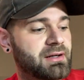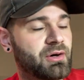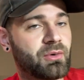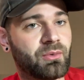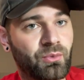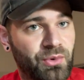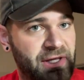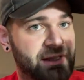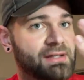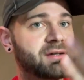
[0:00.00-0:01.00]
no,
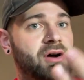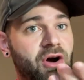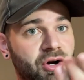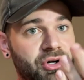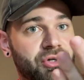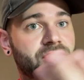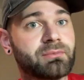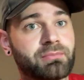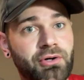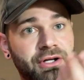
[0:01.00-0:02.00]
we are
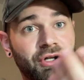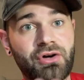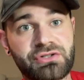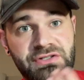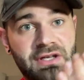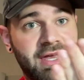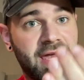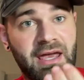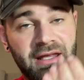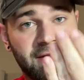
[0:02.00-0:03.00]
pretty close
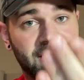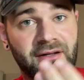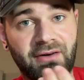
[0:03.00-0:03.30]
and the uh,